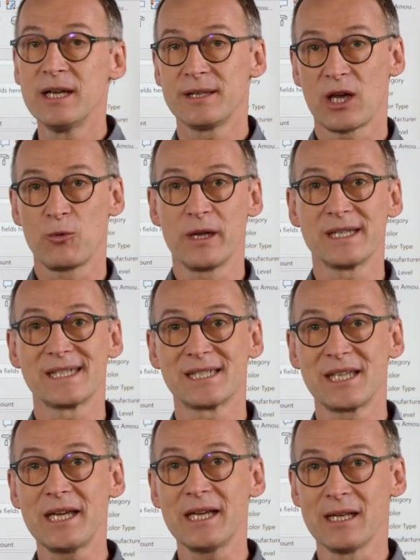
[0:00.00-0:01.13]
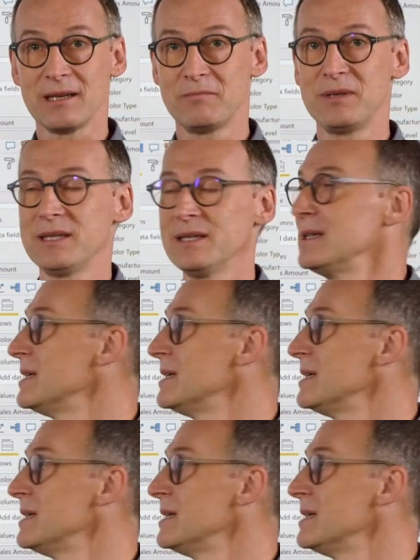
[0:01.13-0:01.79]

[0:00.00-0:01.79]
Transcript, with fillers: They will still be